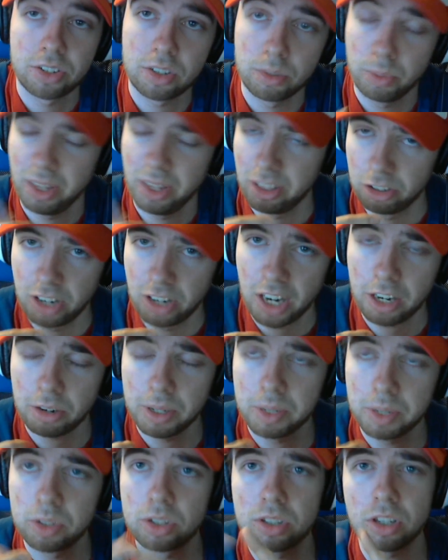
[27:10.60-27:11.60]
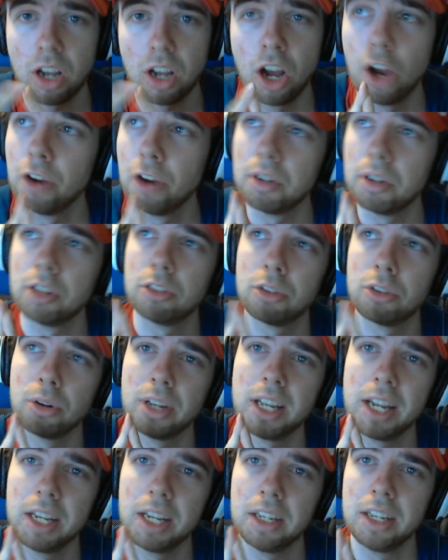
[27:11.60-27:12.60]
when they're not crits,
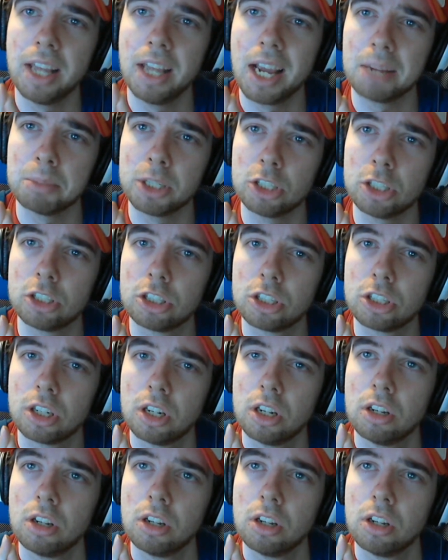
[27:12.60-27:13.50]
138 damage.